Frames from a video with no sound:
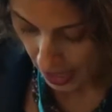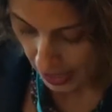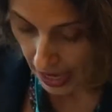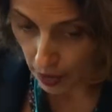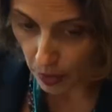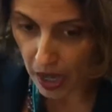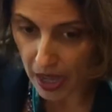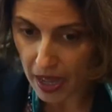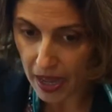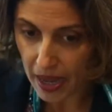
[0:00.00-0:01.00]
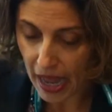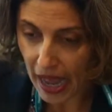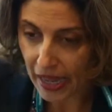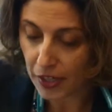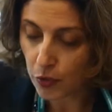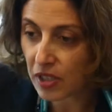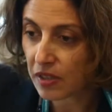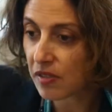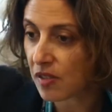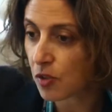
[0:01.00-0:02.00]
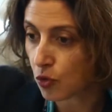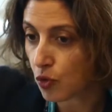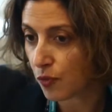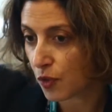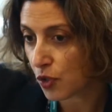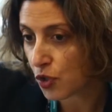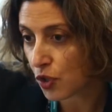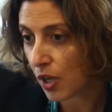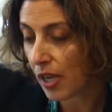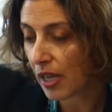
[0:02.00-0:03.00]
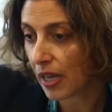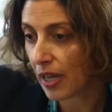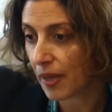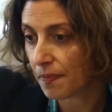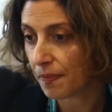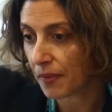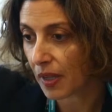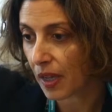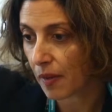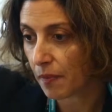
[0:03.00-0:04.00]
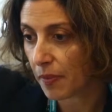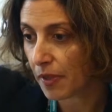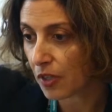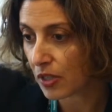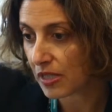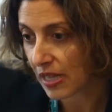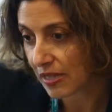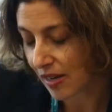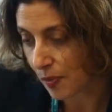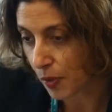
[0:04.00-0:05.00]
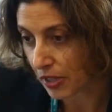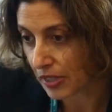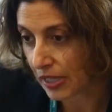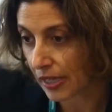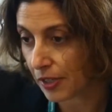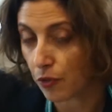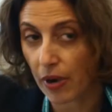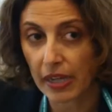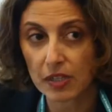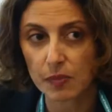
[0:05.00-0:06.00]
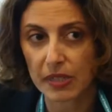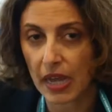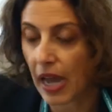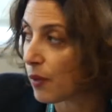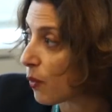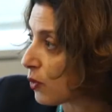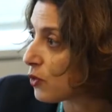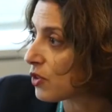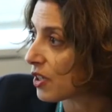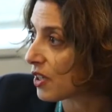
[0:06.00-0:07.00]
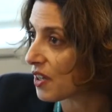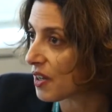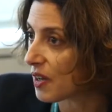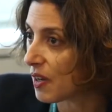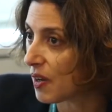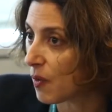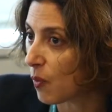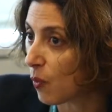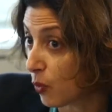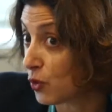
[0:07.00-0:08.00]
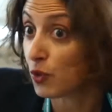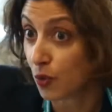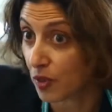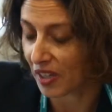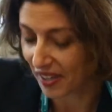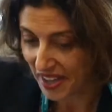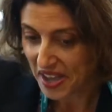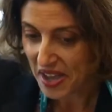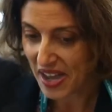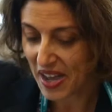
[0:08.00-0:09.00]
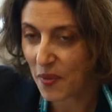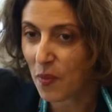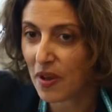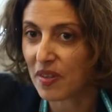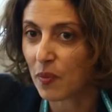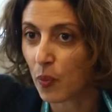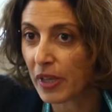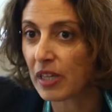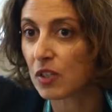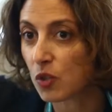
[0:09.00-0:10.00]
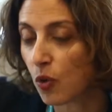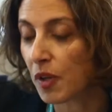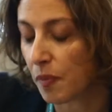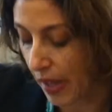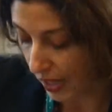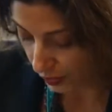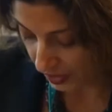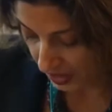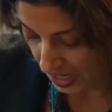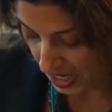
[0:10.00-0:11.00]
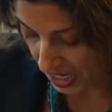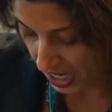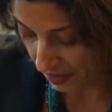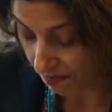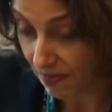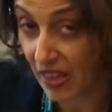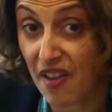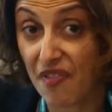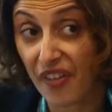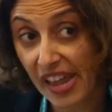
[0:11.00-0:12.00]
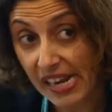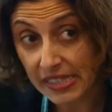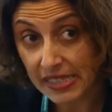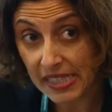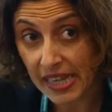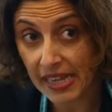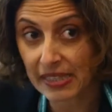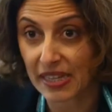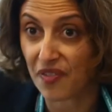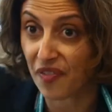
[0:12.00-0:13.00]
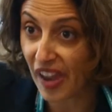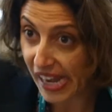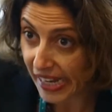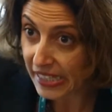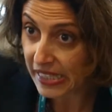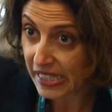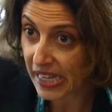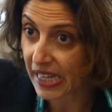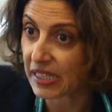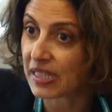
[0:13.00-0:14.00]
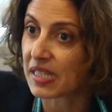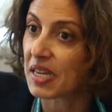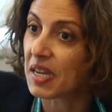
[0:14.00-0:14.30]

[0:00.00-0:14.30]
Now, I know that this is controversial and maybe not necessarily politically correct, but I wonder, what do you think? Whether we can talk about a failed state, a failing state,